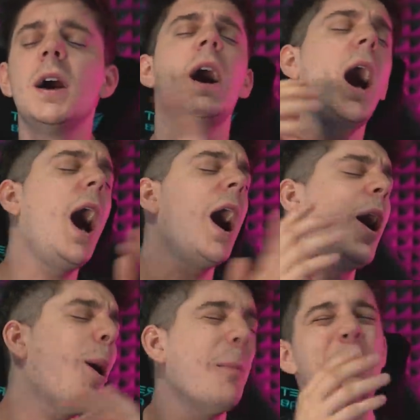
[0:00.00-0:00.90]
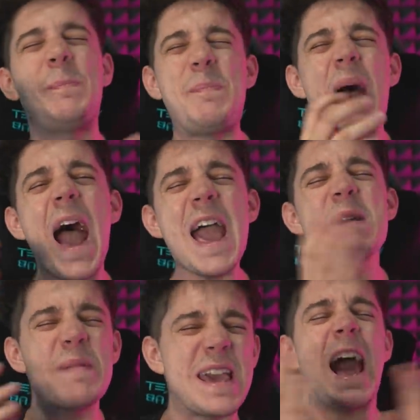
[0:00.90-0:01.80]
Oh,
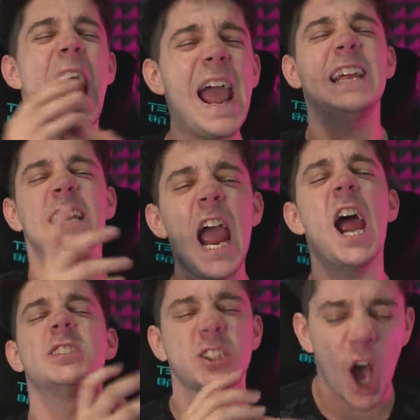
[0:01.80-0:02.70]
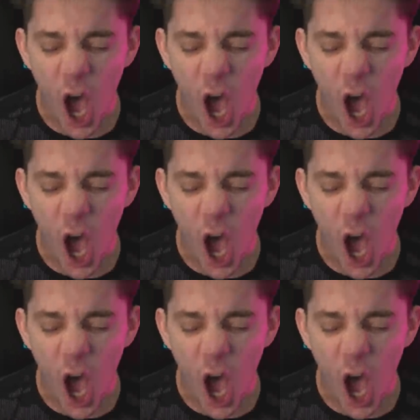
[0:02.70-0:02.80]
baby, eight years old.